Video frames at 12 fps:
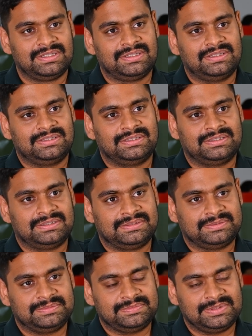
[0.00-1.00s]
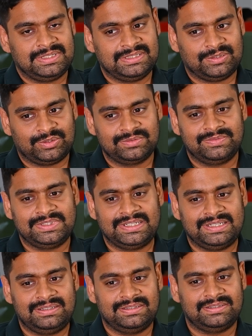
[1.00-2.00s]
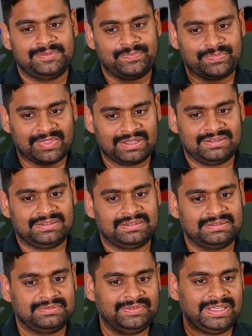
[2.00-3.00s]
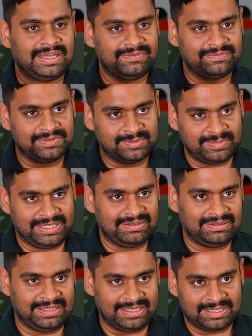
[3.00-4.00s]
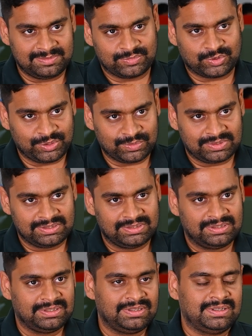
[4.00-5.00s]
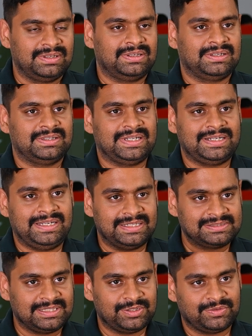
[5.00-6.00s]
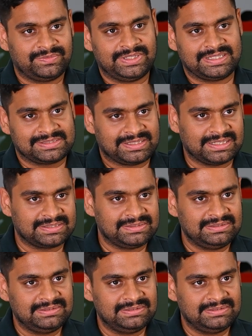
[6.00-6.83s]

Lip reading: And along with that, we have the main AI module that takes care of the extraction.